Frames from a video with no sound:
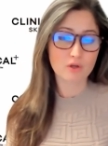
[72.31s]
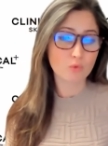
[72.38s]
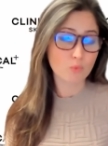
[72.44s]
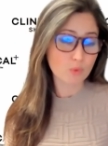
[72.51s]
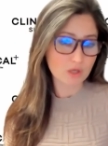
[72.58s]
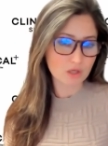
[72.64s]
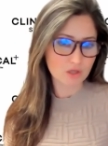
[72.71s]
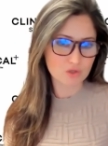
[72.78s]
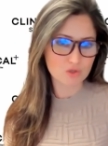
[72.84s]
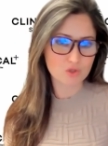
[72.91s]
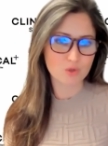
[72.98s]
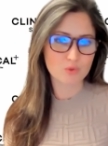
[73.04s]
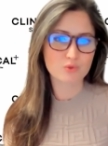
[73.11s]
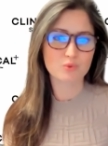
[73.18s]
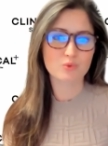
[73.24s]
We
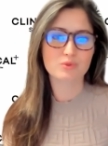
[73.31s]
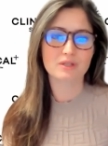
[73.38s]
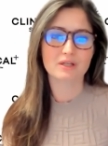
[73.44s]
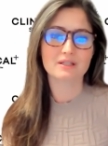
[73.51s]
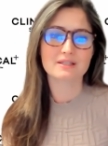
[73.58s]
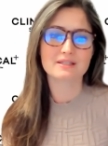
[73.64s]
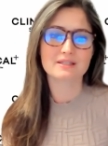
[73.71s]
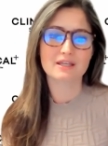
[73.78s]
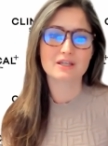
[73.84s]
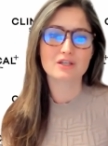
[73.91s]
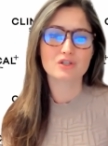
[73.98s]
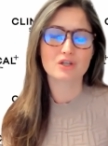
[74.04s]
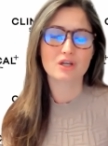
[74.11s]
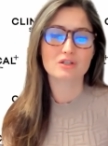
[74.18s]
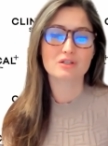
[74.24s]
chose to study skin
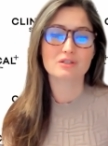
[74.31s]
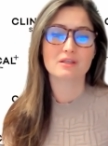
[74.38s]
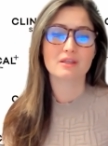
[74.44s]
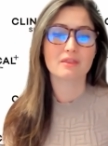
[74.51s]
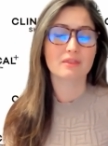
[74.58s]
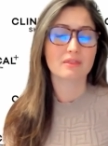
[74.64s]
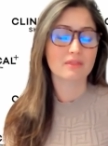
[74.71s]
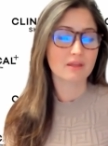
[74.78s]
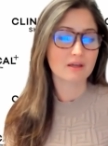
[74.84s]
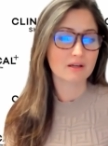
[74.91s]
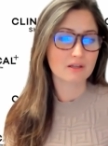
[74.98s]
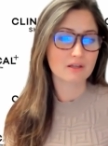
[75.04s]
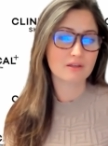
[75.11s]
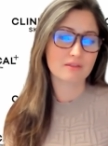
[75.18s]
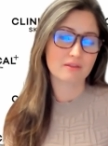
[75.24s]
changes in
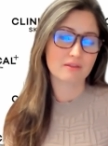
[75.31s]
30,